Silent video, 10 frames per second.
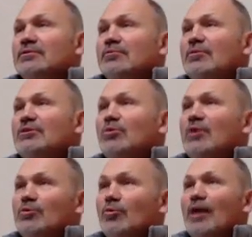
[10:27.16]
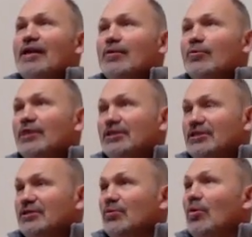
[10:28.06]
What's one ready
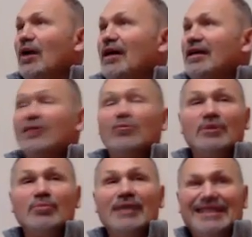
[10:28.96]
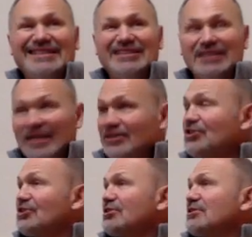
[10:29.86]
reason why it would make
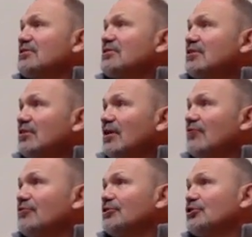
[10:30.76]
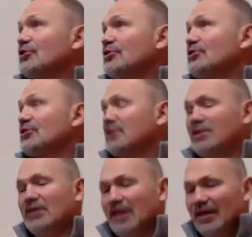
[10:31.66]
sense to love the church?
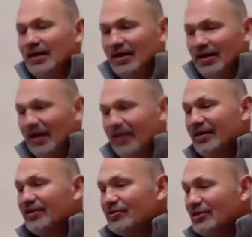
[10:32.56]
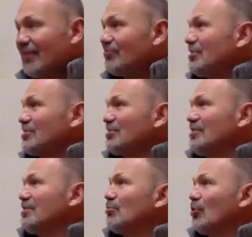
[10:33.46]
And I think there's
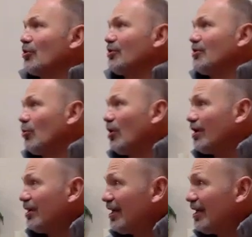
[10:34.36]
obviously more than one.